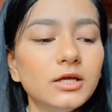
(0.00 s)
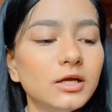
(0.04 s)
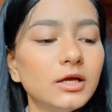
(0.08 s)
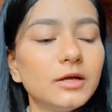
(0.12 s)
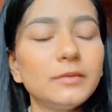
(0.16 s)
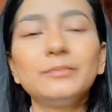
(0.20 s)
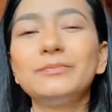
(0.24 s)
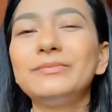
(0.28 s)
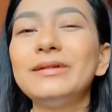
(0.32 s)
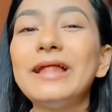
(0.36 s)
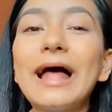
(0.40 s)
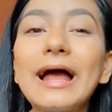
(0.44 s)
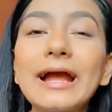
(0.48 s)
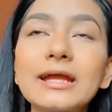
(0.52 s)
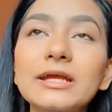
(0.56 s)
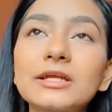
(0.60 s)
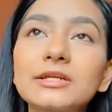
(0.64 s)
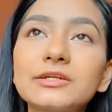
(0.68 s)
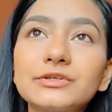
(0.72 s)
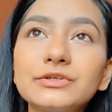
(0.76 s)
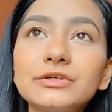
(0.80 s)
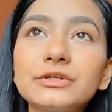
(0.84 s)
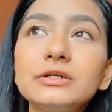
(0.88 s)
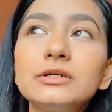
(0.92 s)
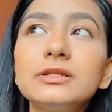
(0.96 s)

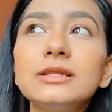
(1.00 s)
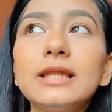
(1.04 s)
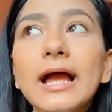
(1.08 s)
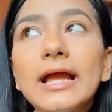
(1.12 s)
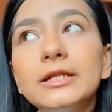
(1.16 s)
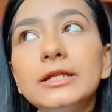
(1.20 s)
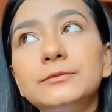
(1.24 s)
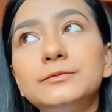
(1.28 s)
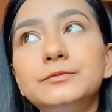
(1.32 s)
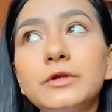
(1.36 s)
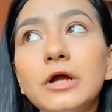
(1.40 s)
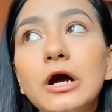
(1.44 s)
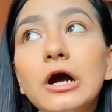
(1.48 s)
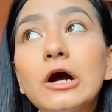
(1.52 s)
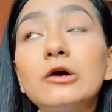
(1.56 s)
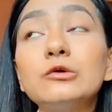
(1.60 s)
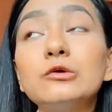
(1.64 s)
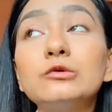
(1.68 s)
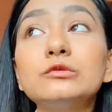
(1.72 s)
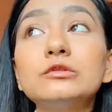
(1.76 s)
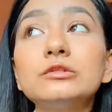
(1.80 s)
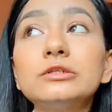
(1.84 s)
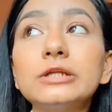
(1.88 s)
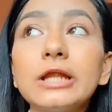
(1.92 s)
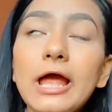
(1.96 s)
black or light
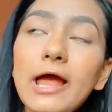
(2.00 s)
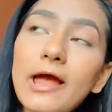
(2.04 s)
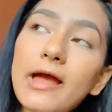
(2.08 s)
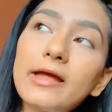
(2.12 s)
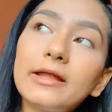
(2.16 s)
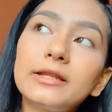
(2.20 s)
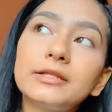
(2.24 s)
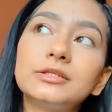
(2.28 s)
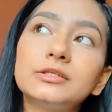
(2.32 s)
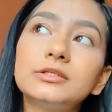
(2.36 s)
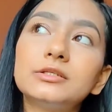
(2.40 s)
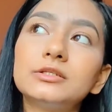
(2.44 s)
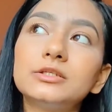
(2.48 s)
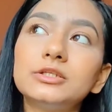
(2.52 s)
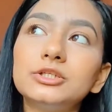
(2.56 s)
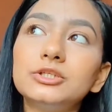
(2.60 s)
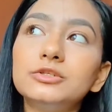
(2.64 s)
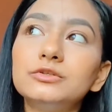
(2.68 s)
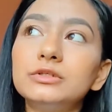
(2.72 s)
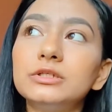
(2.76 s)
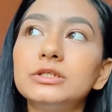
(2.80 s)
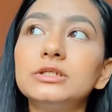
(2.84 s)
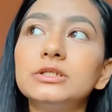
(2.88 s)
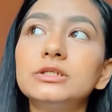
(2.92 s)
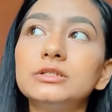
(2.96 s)
brown, and
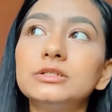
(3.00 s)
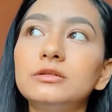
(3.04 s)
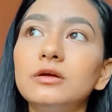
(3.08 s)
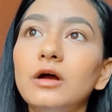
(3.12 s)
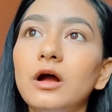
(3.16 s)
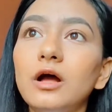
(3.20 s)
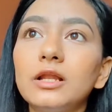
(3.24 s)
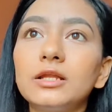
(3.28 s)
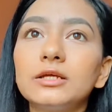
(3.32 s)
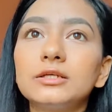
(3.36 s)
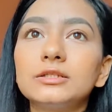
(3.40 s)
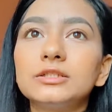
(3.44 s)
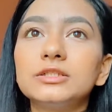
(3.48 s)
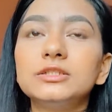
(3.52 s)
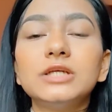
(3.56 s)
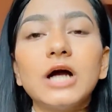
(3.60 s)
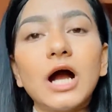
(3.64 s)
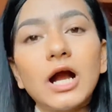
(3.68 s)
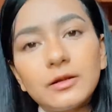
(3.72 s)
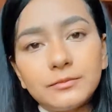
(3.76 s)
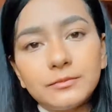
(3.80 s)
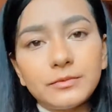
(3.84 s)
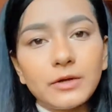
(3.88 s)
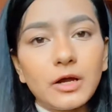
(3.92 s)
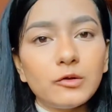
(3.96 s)
you need a little
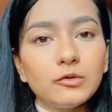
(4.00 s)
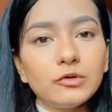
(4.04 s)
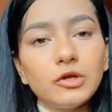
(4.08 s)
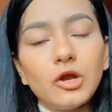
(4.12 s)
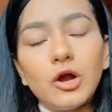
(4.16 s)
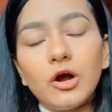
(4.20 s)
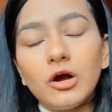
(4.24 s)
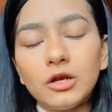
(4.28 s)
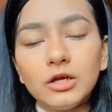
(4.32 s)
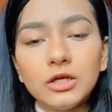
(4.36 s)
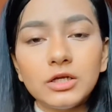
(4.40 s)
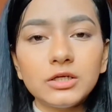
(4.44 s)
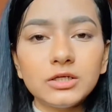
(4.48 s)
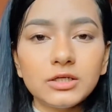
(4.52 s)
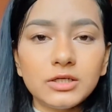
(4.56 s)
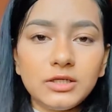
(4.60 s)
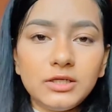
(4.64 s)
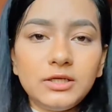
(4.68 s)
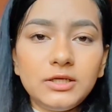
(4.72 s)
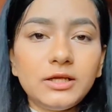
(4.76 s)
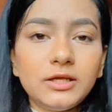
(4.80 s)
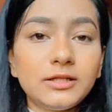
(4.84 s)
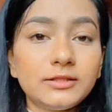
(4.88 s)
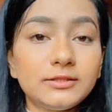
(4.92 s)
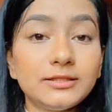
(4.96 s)
dark brown color.
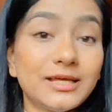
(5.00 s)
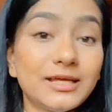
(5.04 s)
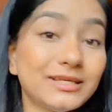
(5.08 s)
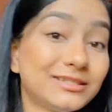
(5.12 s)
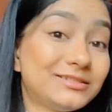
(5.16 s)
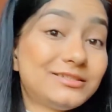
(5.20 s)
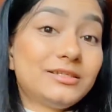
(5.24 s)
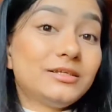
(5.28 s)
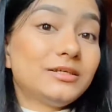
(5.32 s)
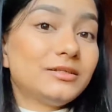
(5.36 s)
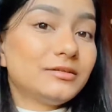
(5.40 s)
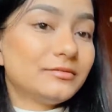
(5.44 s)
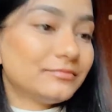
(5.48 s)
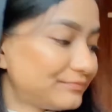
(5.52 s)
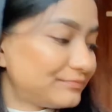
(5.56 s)
That's it.